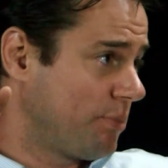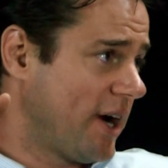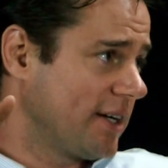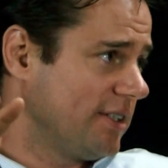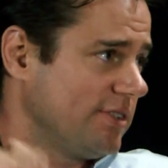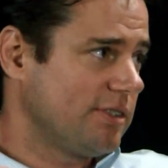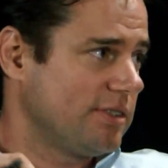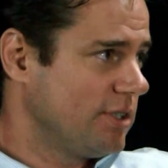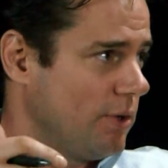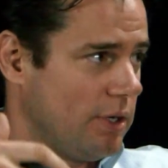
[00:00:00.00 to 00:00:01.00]
practice,
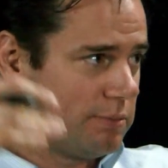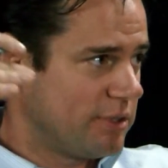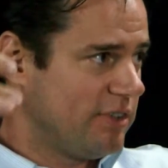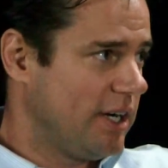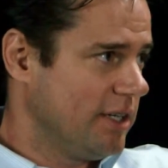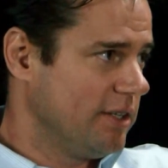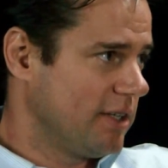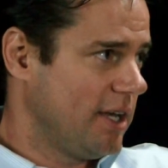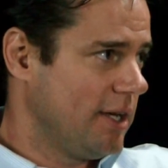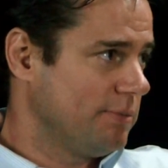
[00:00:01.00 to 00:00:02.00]
to go out and provide in
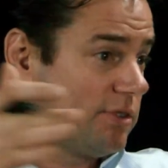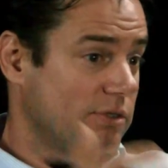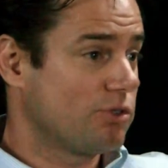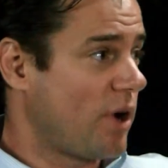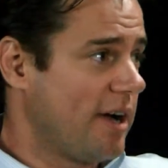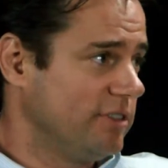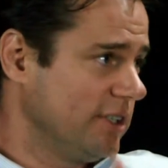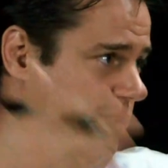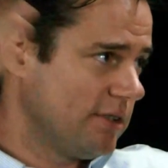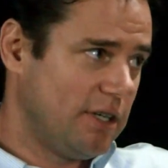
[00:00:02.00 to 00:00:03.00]
the games,
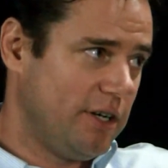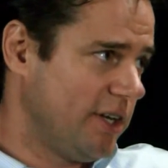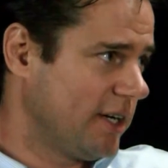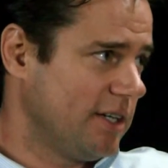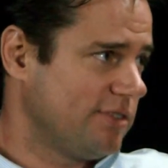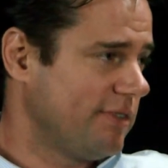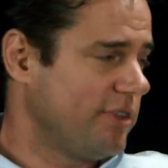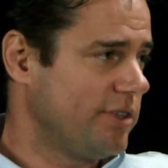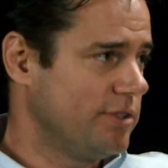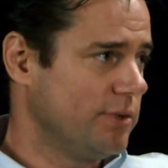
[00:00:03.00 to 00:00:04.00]
traveling, all that kind of stuff
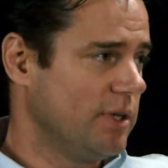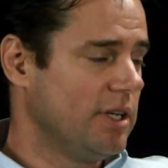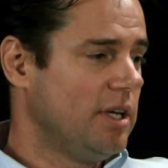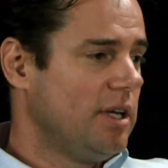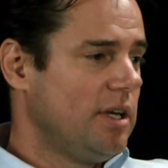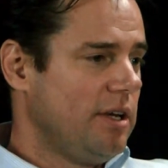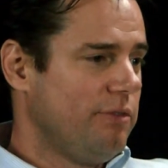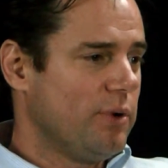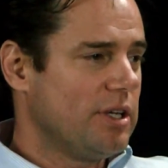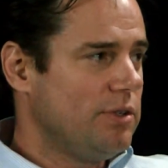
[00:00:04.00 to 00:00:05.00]
that they're doing.
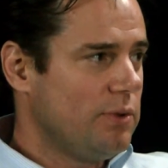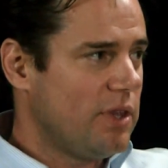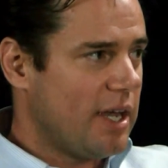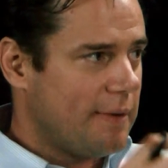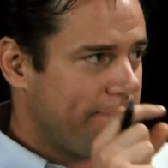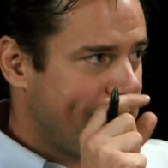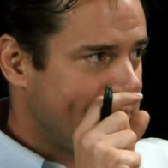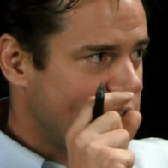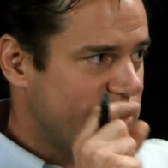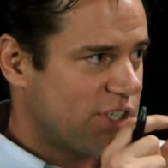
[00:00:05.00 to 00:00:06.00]
If we can do that,
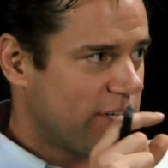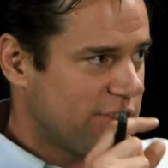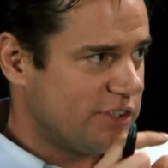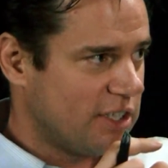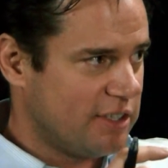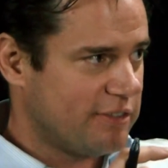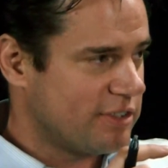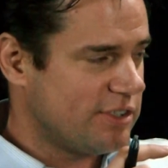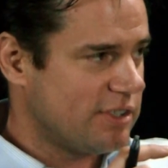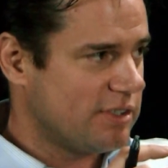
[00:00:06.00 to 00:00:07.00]
subtle
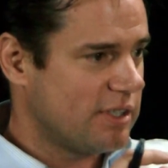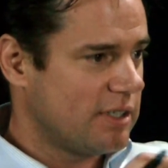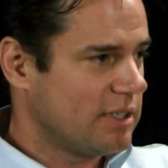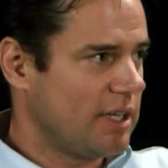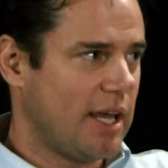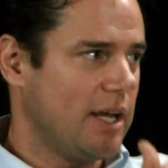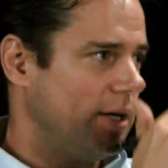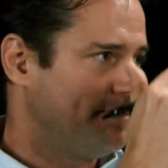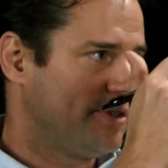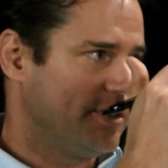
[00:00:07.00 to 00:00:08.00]
differences can add
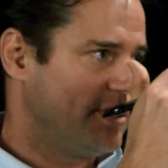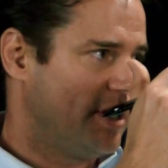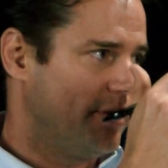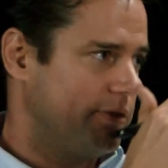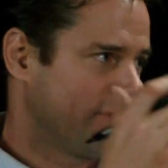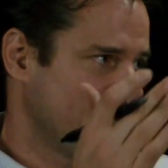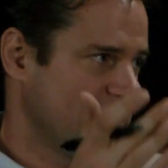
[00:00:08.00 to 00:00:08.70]
up to a ton over a